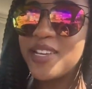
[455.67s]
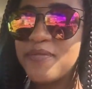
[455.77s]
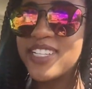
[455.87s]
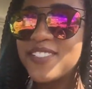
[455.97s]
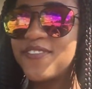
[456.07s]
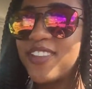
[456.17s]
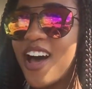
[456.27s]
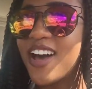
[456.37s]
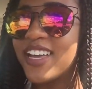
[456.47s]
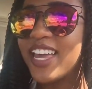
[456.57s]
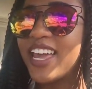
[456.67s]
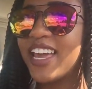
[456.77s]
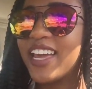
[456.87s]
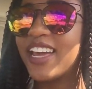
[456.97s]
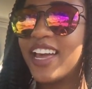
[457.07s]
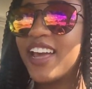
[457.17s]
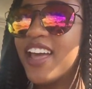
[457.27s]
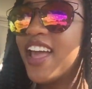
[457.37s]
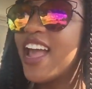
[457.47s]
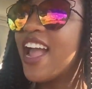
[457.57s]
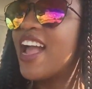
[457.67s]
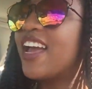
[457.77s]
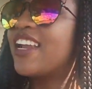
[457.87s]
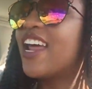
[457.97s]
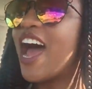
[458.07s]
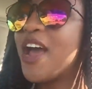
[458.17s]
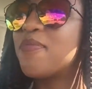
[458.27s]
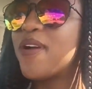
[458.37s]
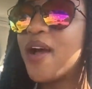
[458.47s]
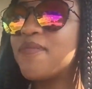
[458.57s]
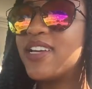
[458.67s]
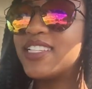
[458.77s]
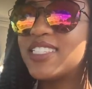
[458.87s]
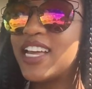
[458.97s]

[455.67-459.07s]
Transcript: I missed vlogging, and I promise,